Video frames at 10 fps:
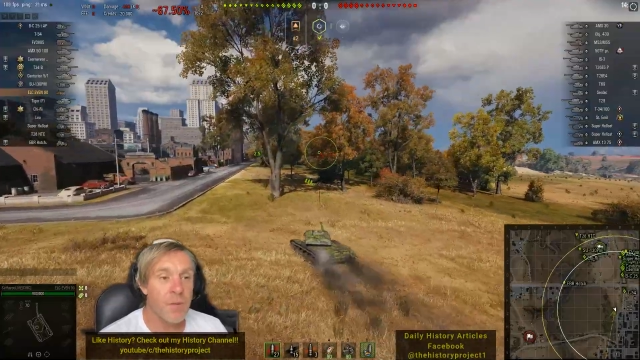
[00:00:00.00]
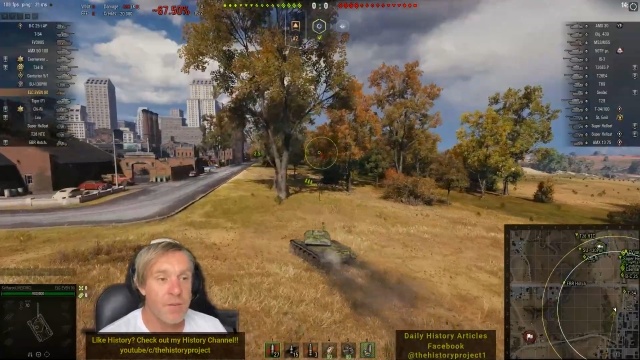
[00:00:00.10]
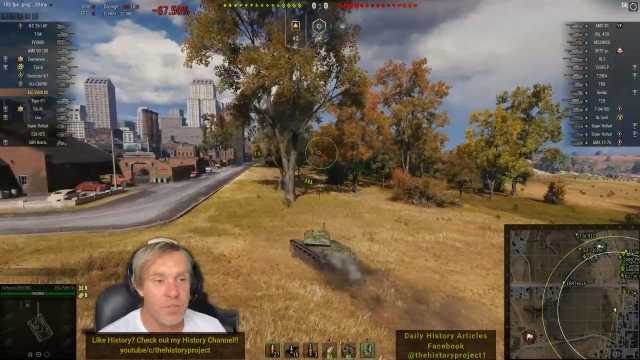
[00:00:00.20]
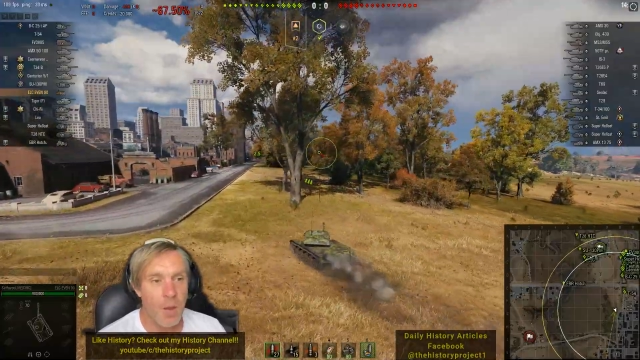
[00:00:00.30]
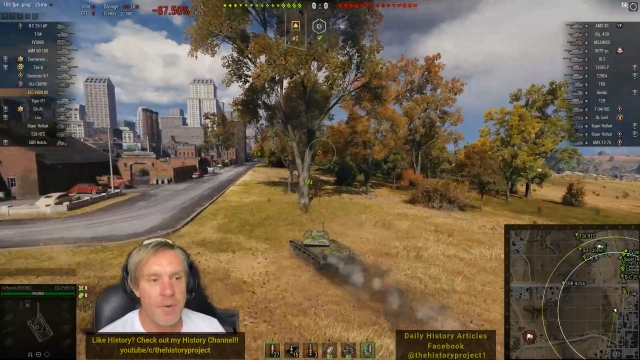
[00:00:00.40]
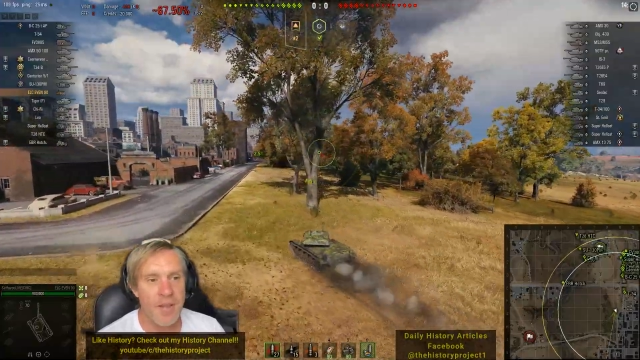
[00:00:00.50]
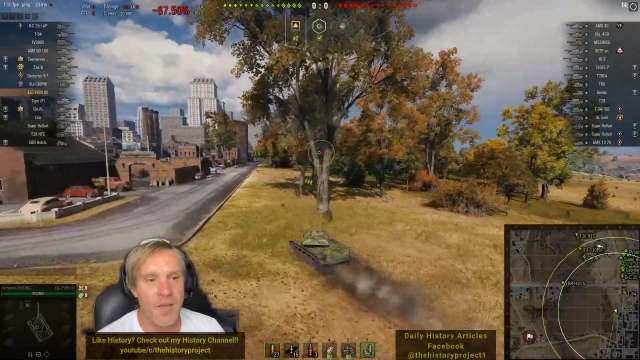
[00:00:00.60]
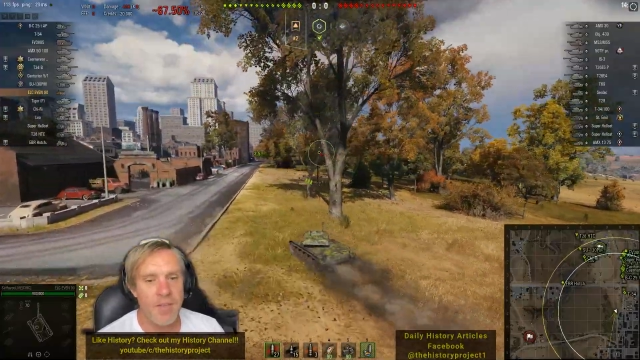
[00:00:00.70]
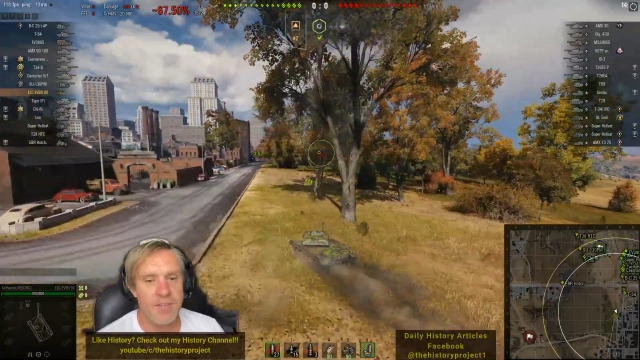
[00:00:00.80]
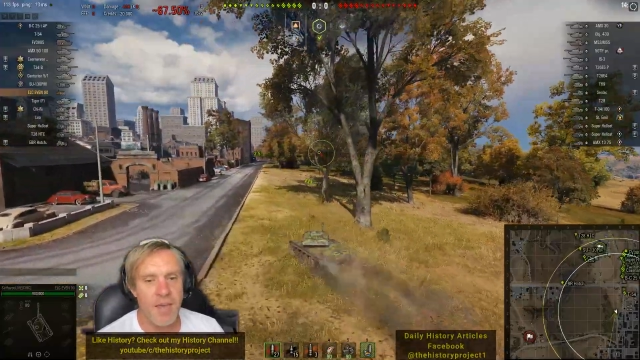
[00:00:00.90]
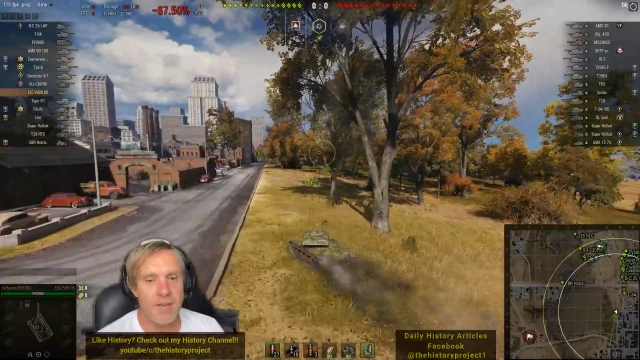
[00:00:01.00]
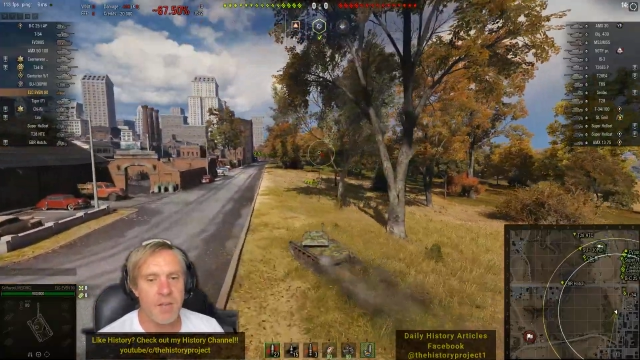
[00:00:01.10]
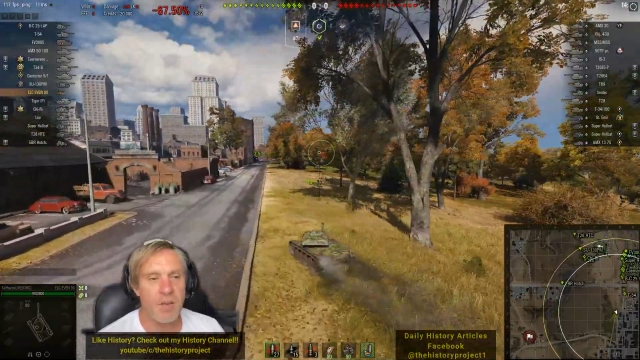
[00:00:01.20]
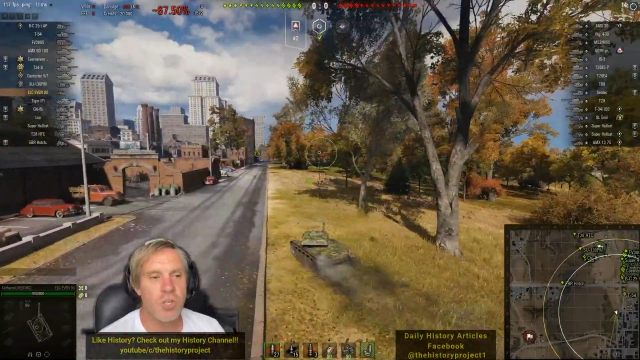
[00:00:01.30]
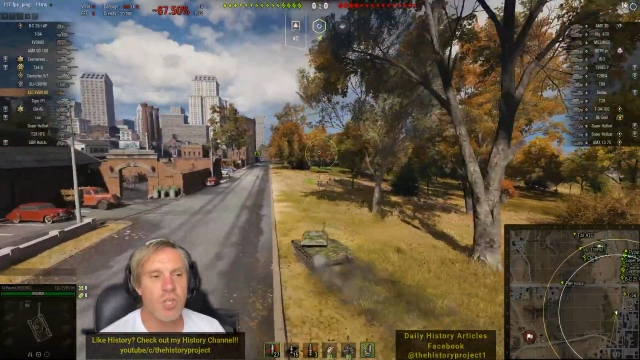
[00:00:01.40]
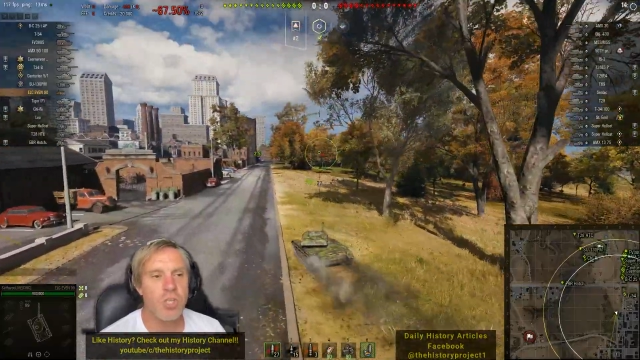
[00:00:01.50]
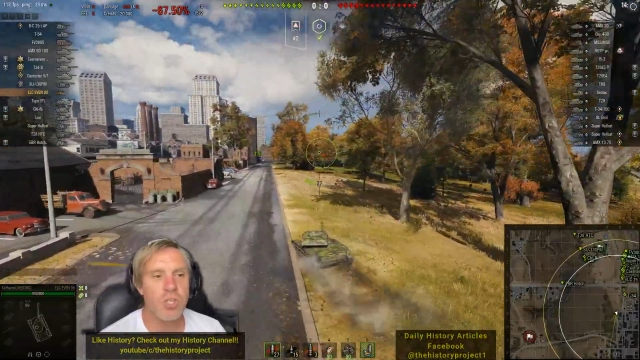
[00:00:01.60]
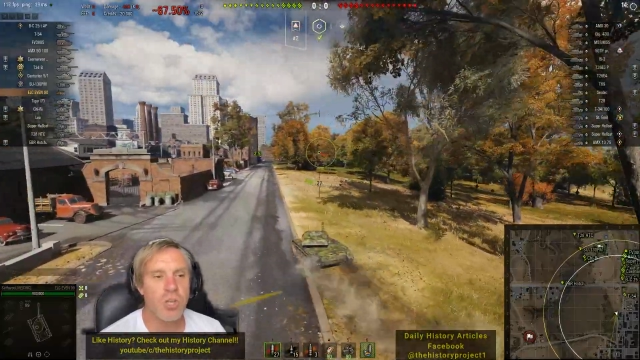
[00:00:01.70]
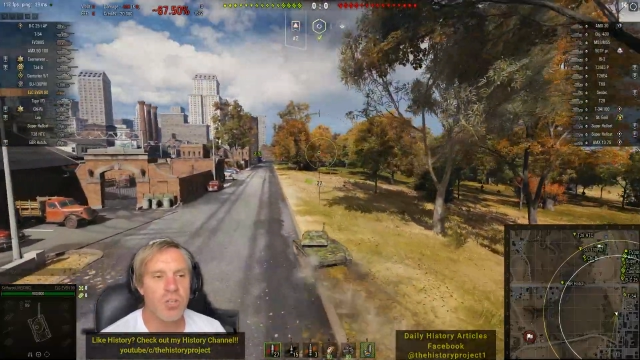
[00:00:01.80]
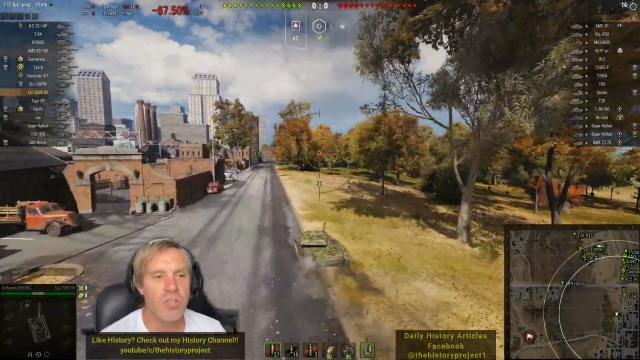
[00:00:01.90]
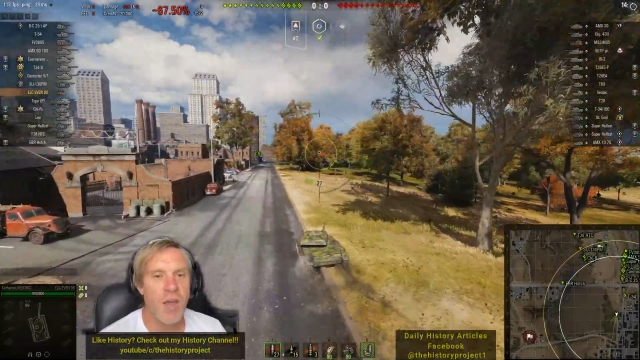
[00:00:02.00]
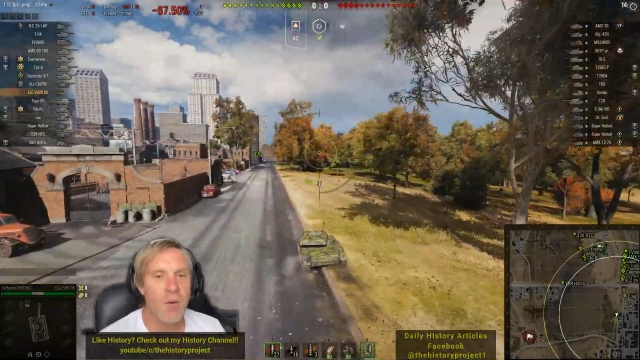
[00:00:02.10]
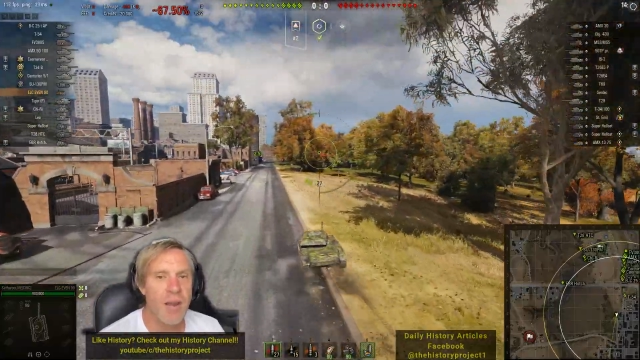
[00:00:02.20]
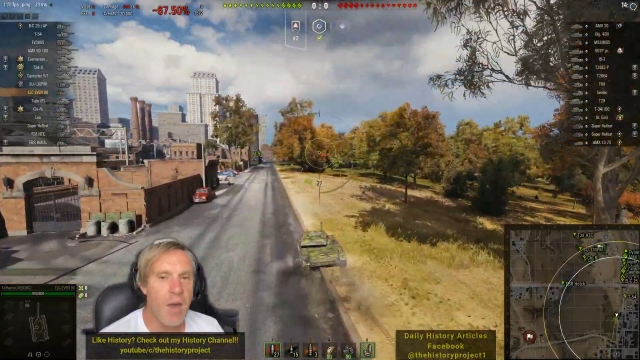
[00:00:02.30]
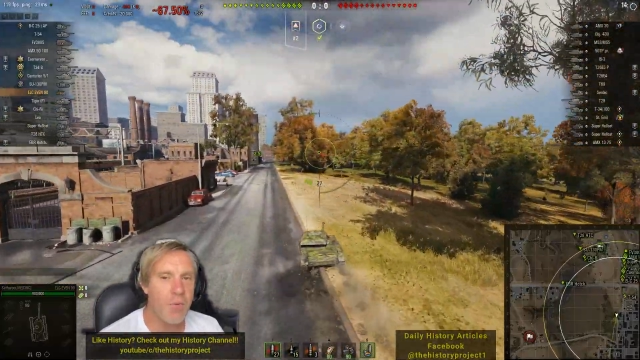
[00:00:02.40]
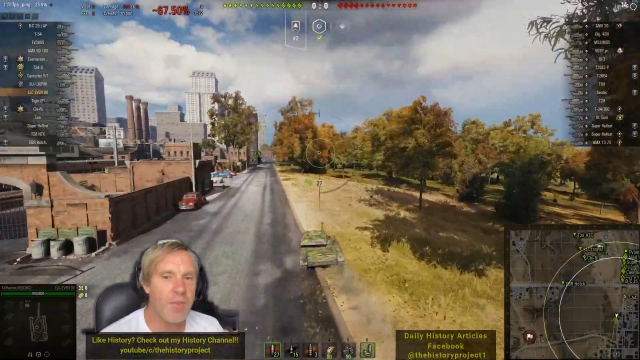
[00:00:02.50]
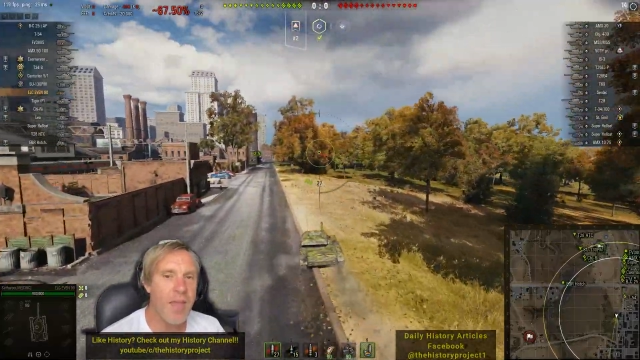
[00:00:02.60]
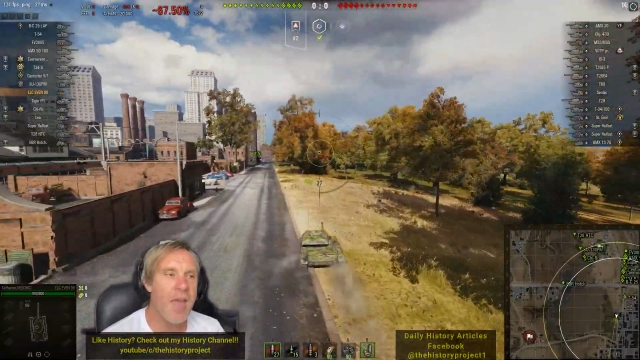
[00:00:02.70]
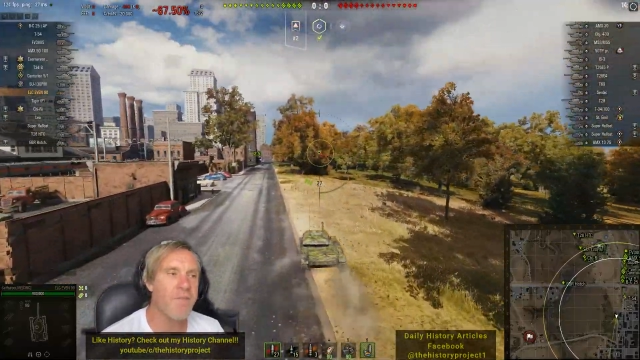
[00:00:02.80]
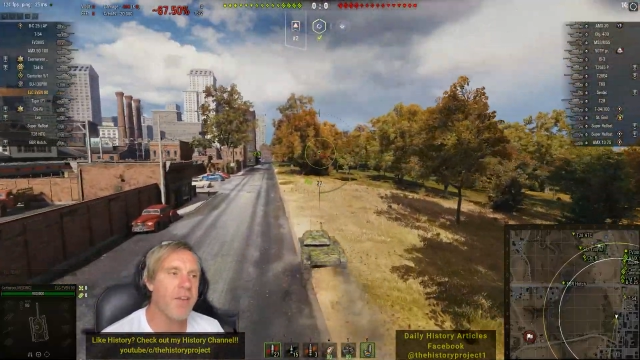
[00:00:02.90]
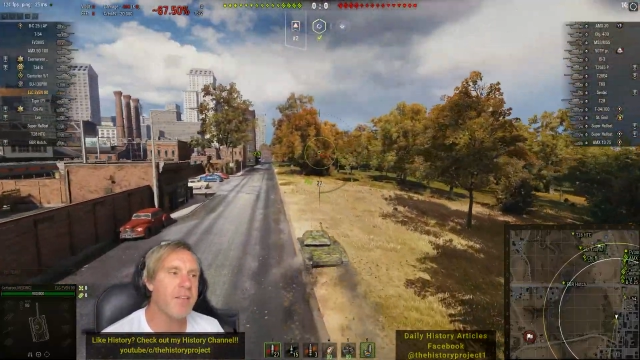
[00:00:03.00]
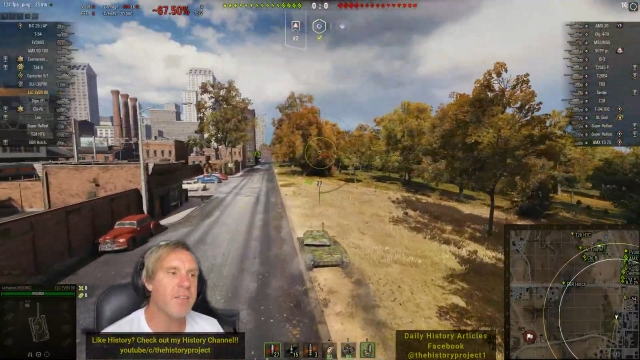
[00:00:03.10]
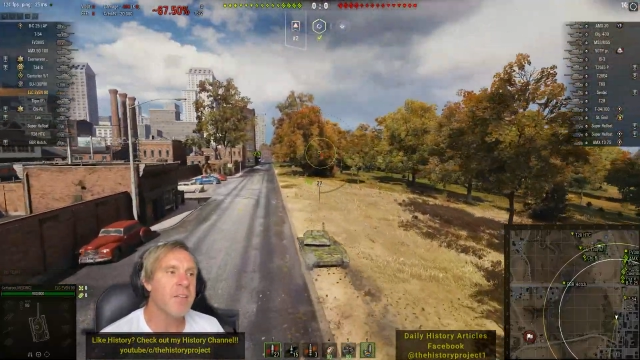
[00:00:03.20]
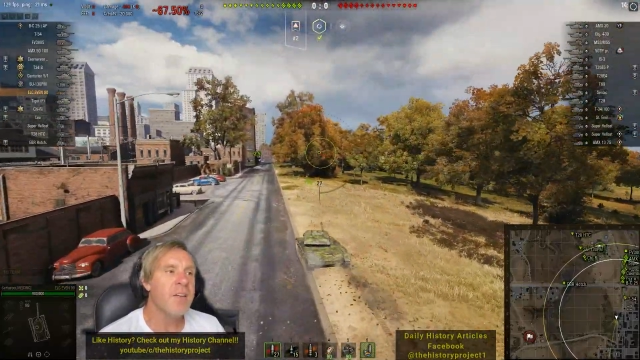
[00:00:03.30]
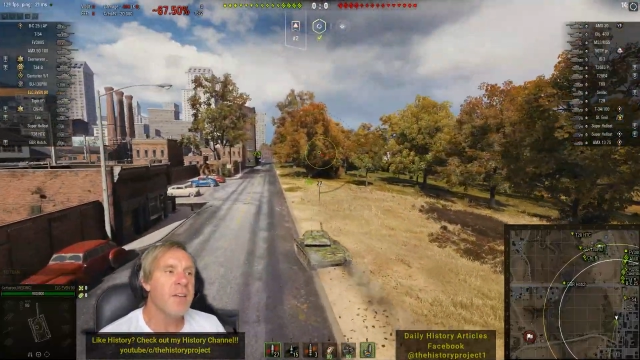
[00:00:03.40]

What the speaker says: is coming down this end and scouting out the heavies.